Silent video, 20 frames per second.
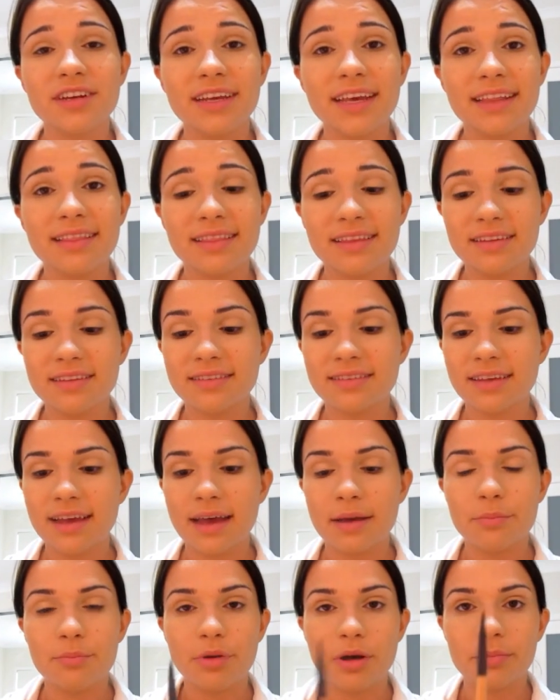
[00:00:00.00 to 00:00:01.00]
going to get this
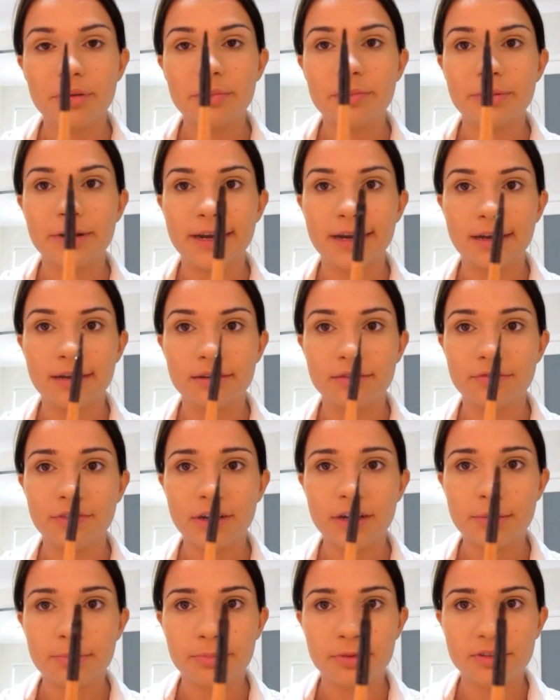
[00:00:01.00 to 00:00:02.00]
Bobbi Brown,
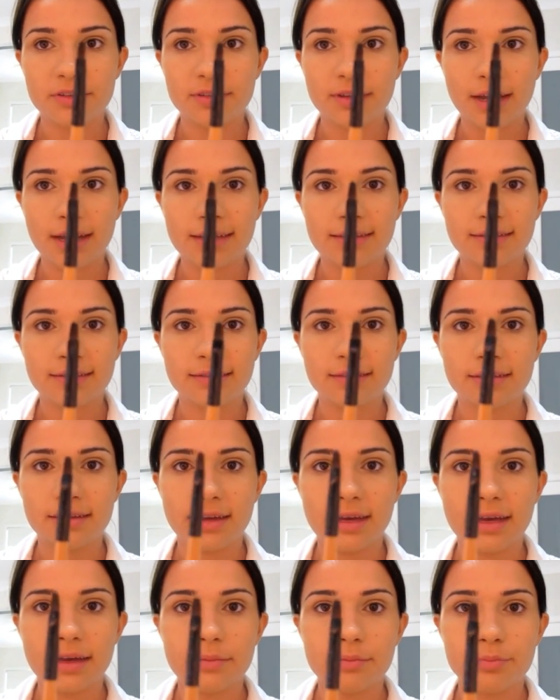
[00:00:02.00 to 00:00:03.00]
very precise
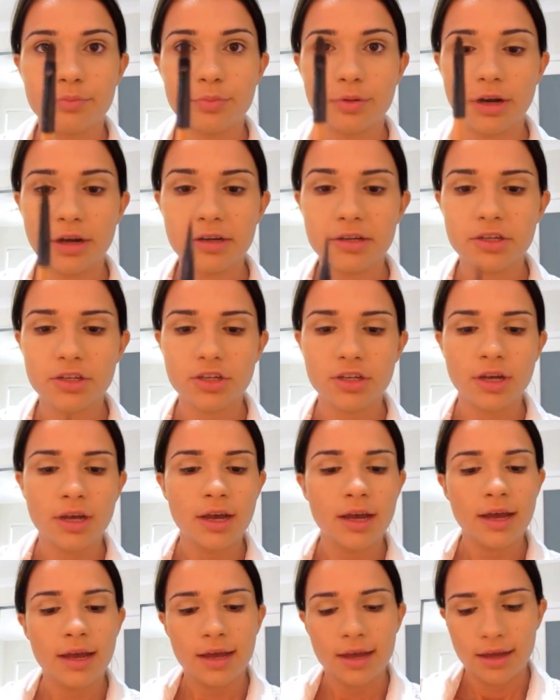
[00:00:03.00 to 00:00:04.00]
brush,
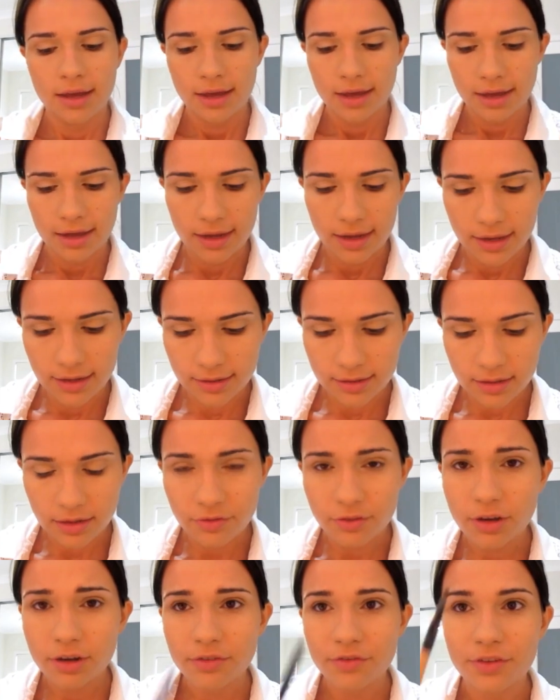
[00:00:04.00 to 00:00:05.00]
and
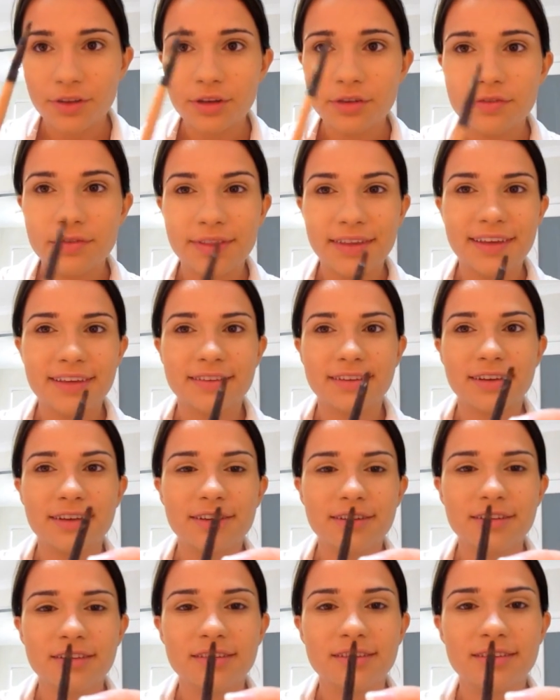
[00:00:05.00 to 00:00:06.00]
I've got a few of these. I
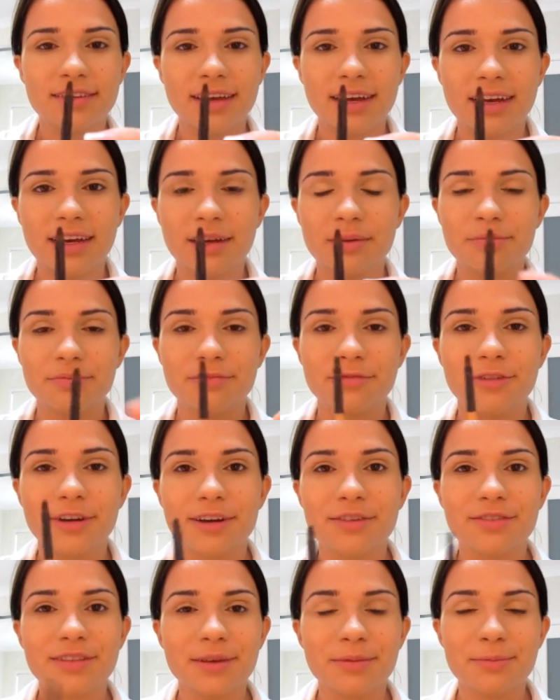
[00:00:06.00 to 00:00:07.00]
use
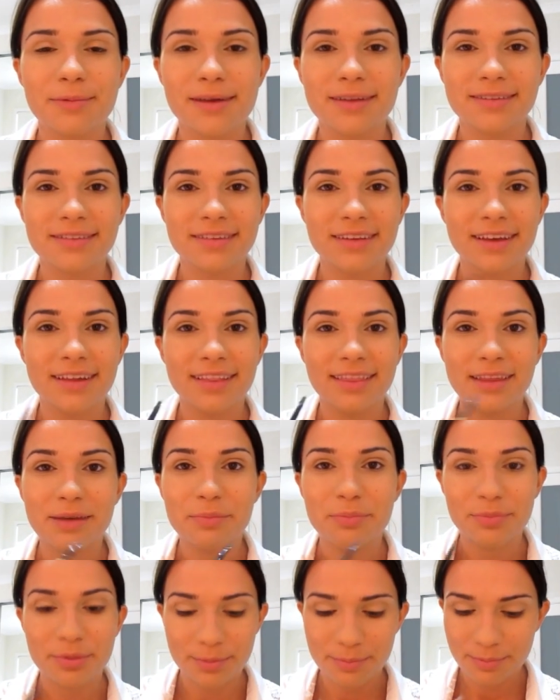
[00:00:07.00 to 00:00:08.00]
one of them as a
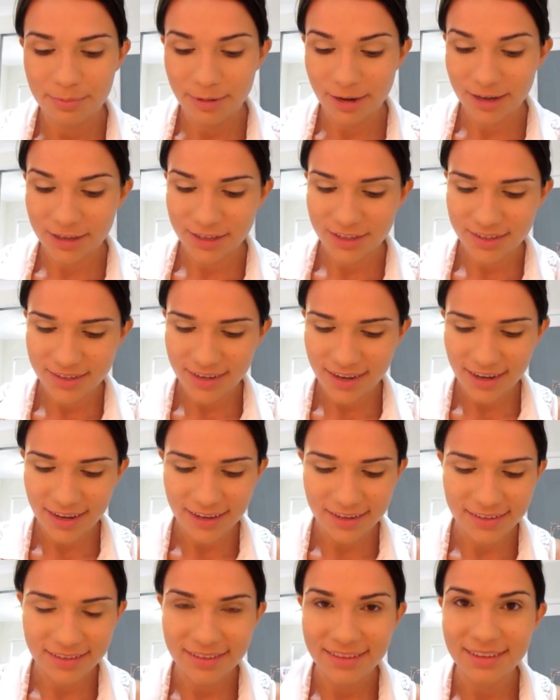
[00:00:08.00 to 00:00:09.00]
lip brush,
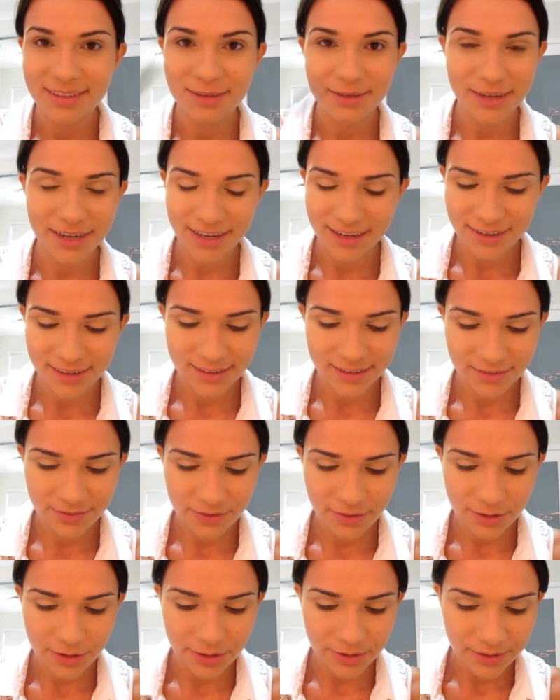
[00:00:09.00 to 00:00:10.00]
and this one I use
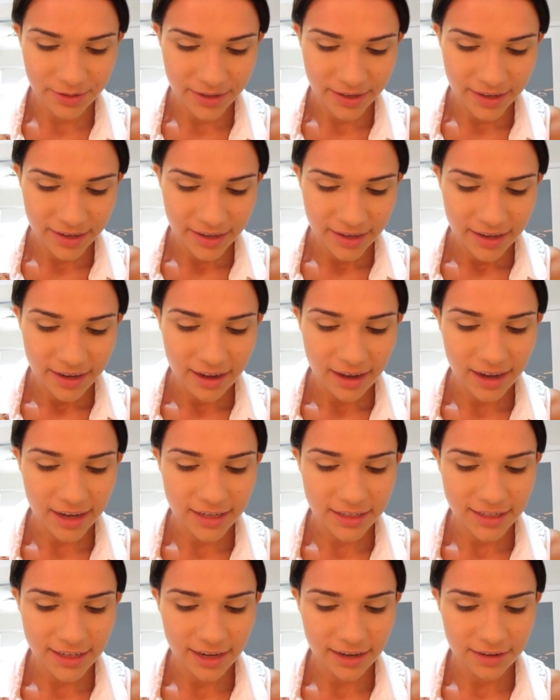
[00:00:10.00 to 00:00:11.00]
for
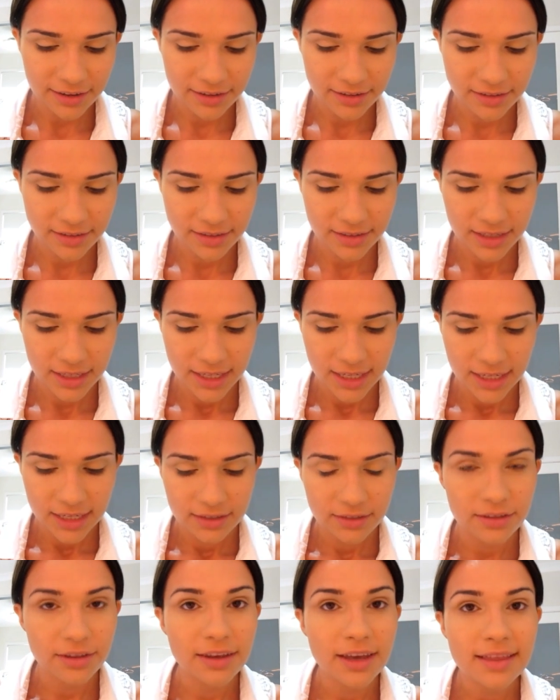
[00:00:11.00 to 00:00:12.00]
eyeshadows.
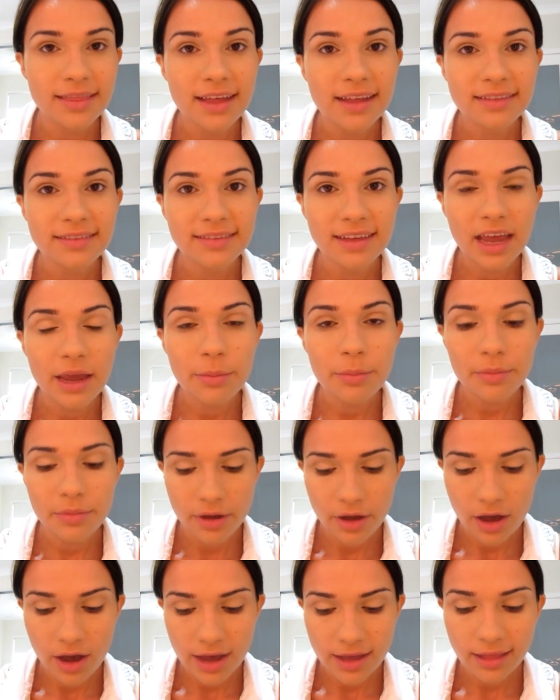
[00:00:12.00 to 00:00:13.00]
So I get that same
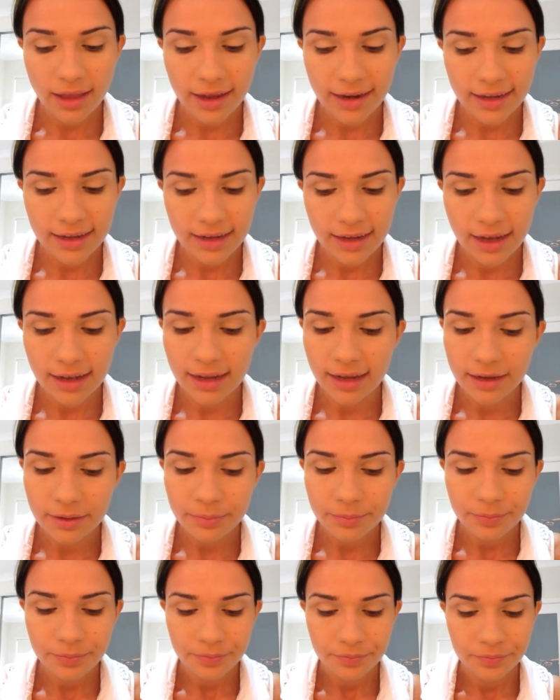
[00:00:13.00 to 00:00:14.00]
highlighting colour